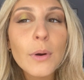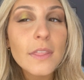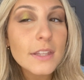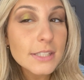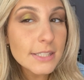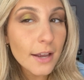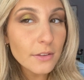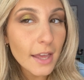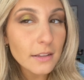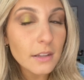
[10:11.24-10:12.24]
This is how
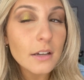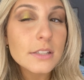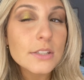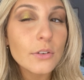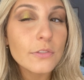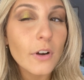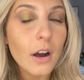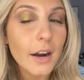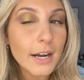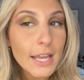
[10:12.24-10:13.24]
that looks so
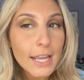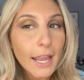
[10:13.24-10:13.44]
far.